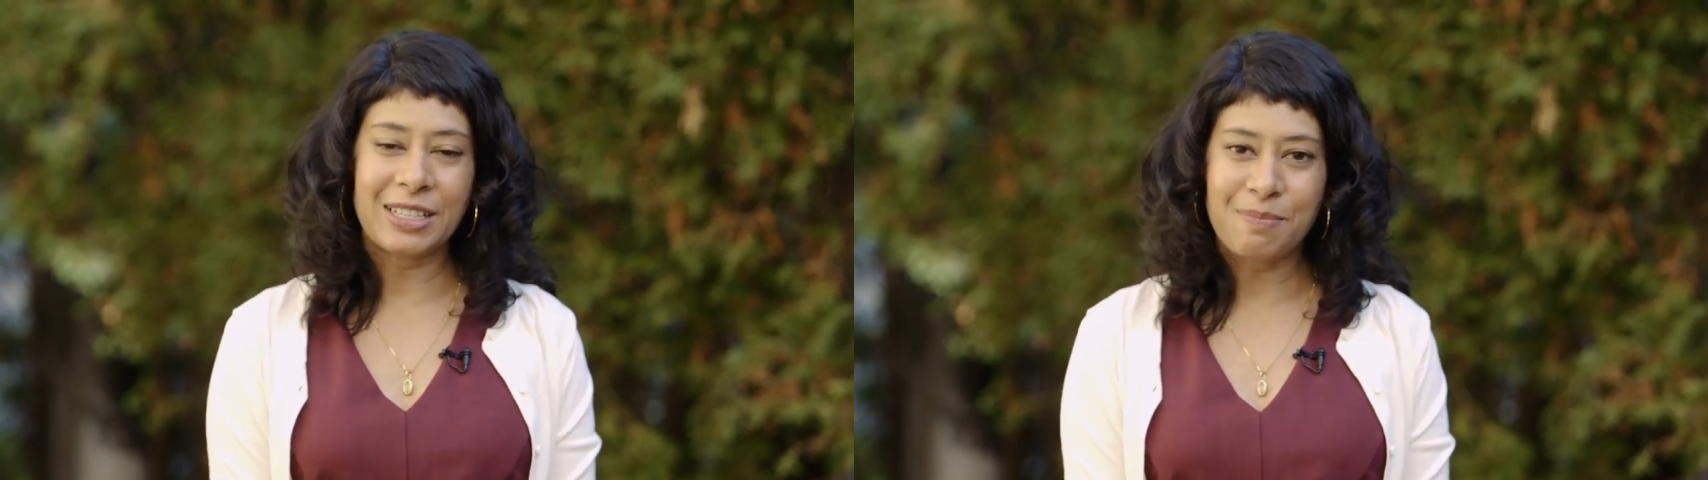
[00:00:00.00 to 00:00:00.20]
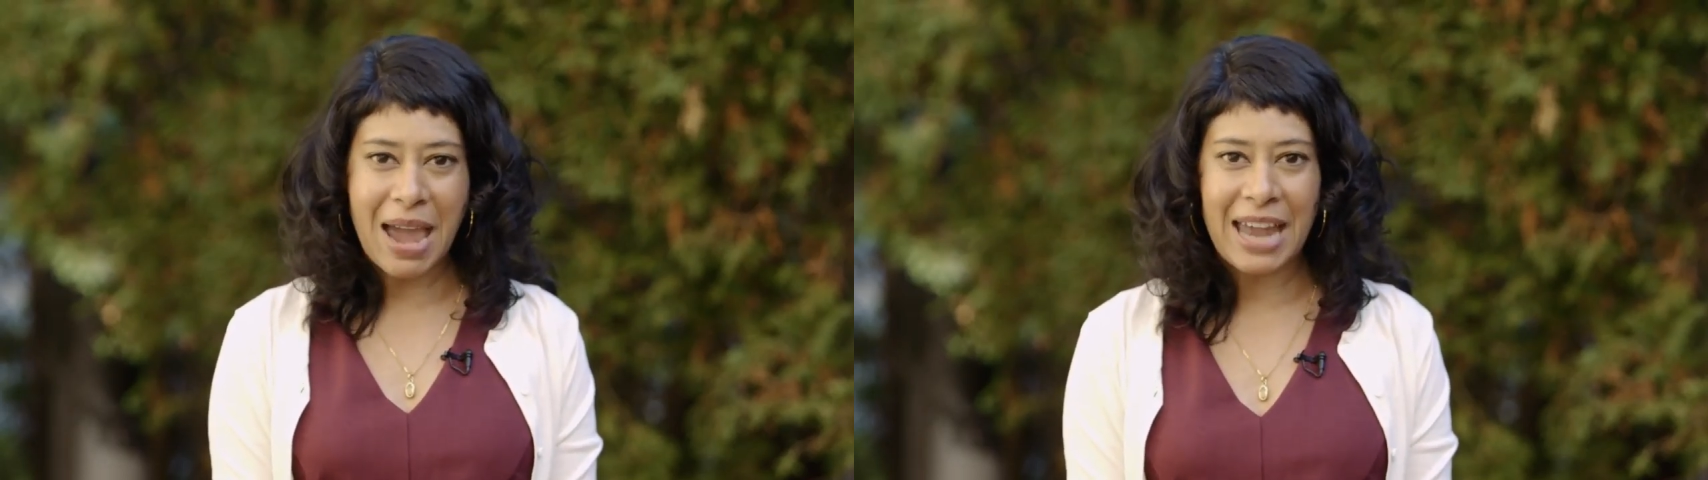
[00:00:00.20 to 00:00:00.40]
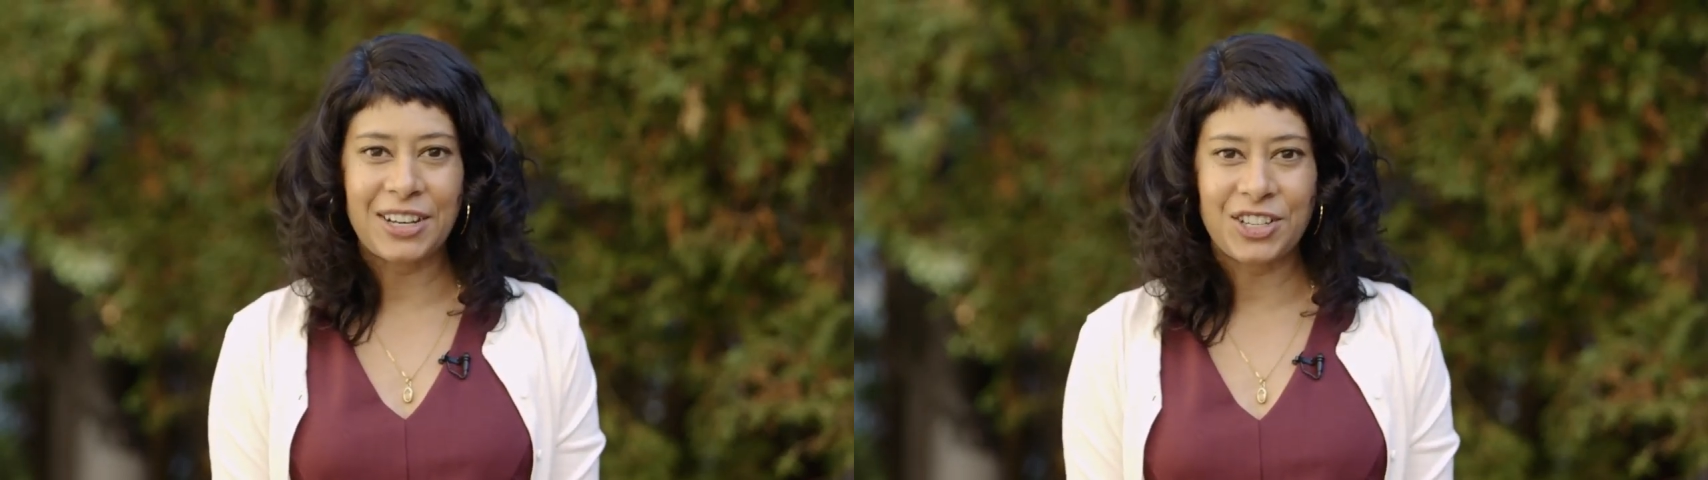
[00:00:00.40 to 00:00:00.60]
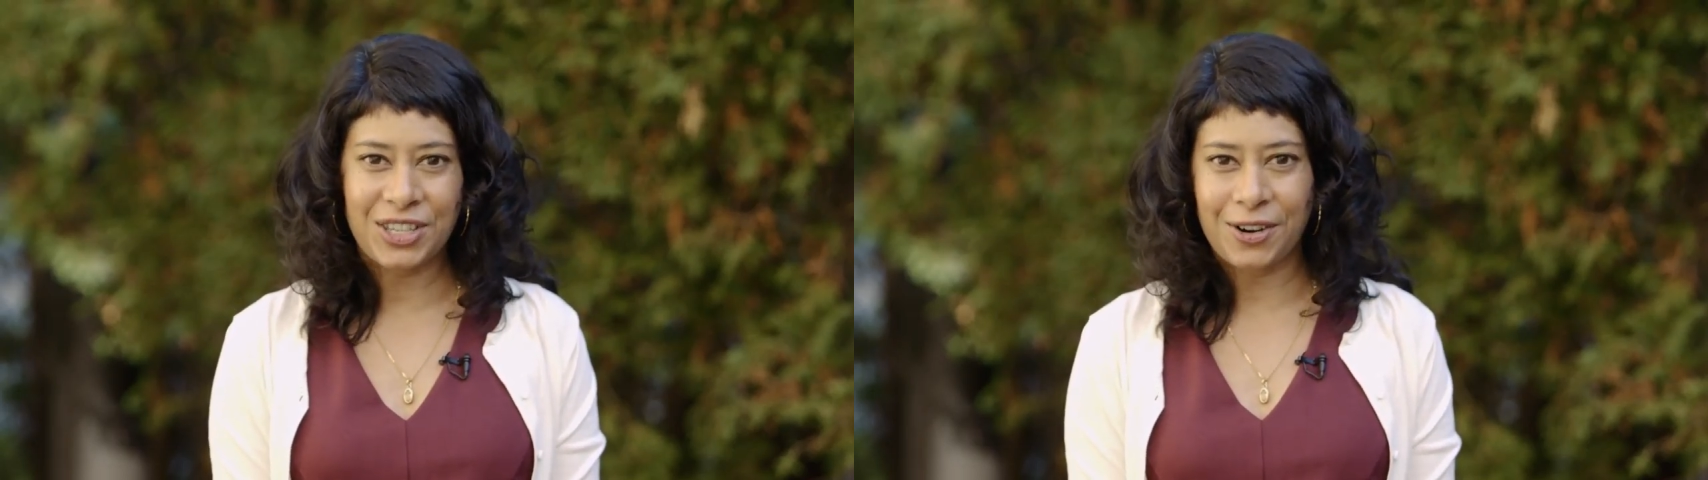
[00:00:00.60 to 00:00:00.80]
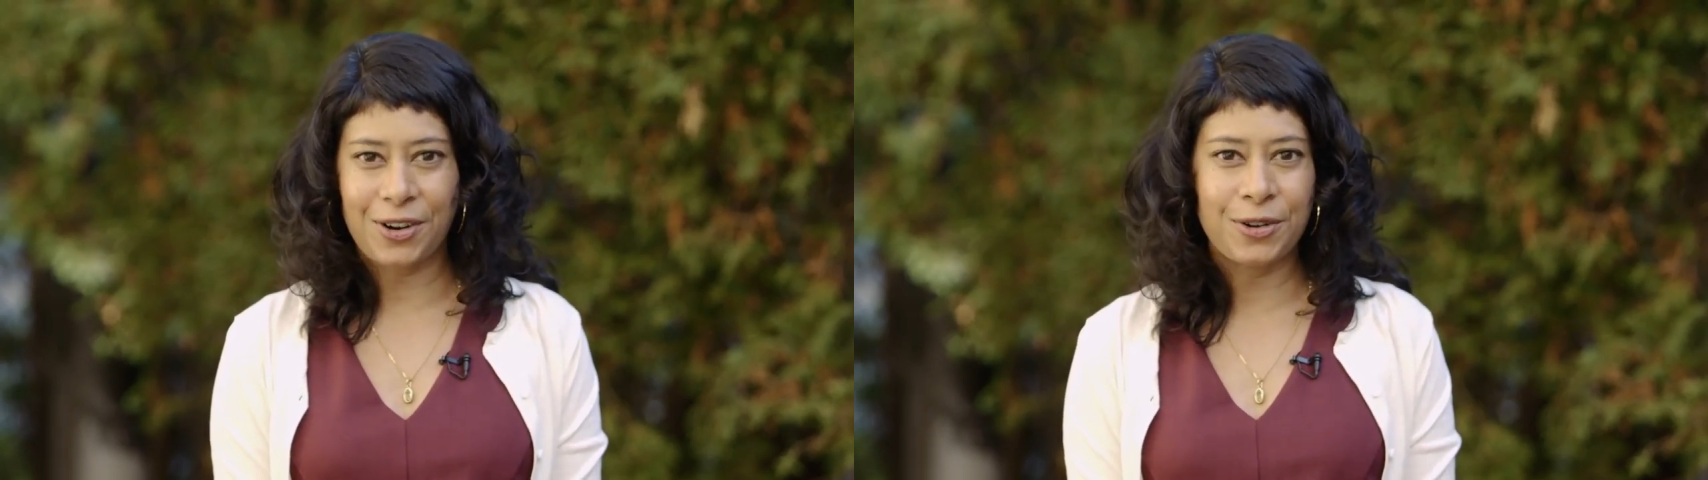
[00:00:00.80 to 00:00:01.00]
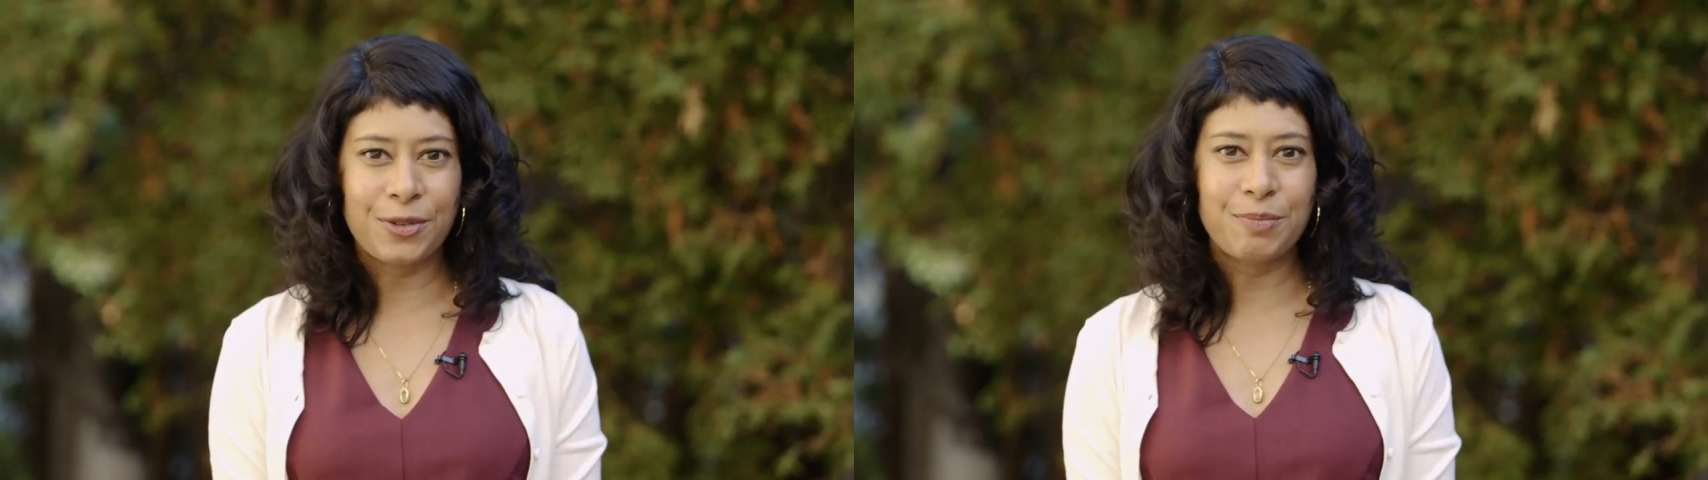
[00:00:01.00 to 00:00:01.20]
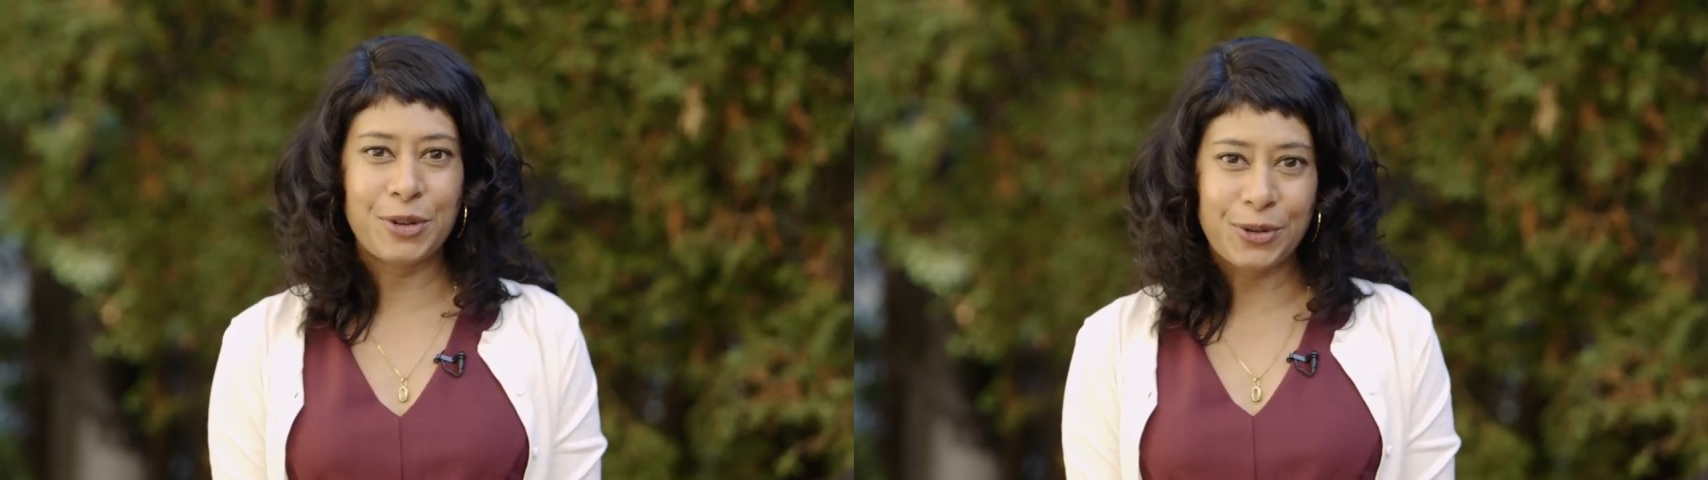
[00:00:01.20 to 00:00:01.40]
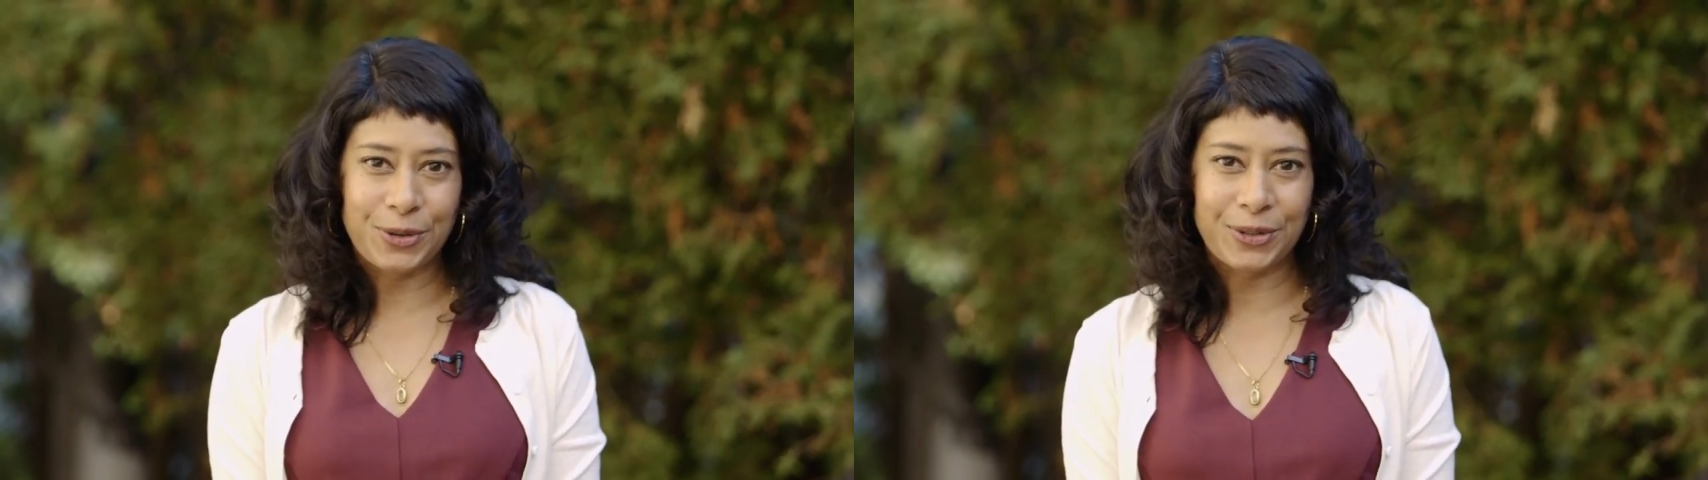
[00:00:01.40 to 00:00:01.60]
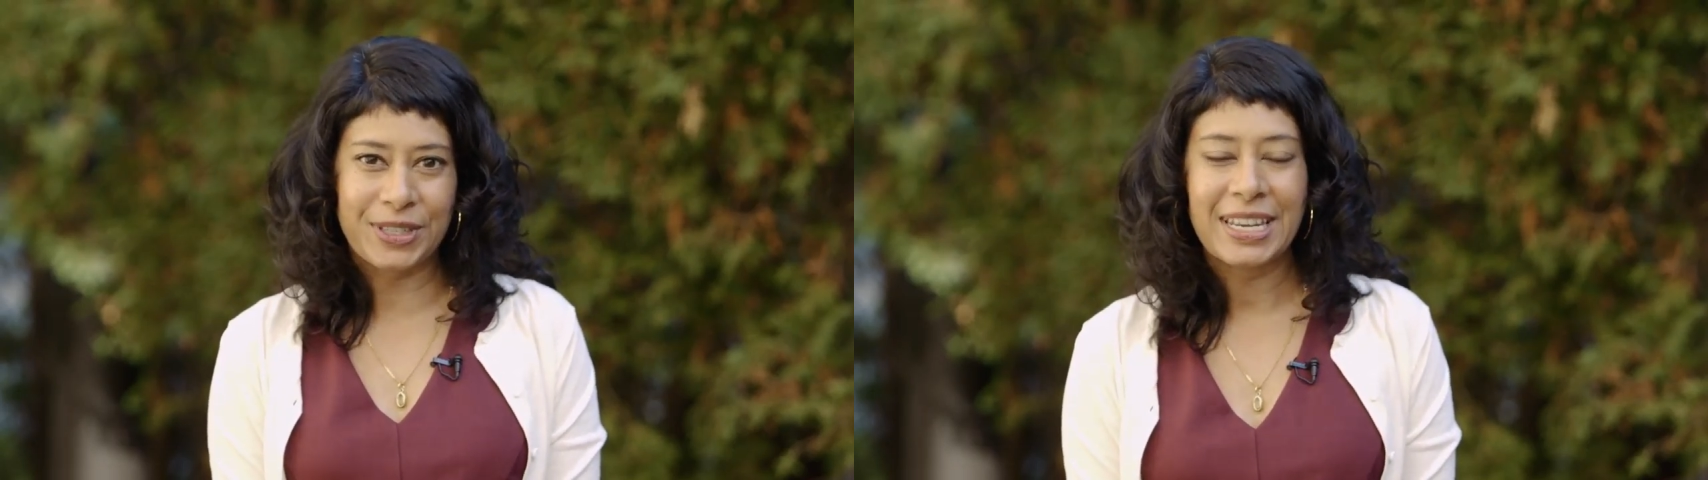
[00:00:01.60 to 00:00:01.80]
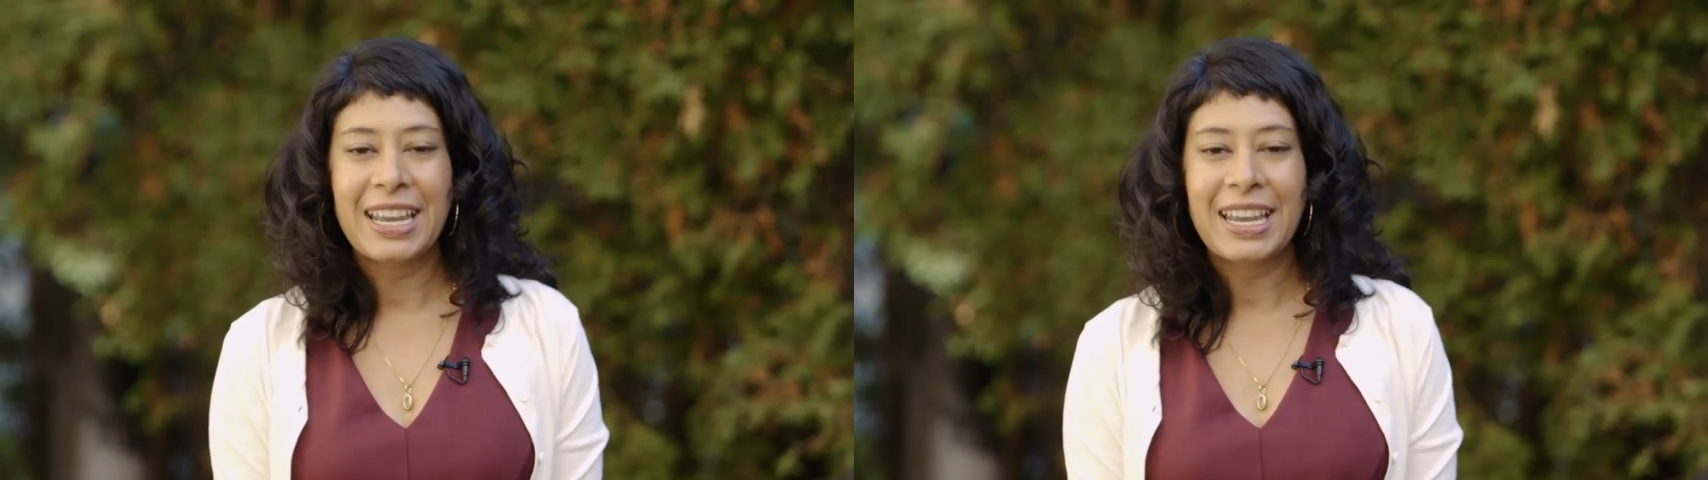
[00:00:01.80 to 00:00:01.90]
to manage their own moods.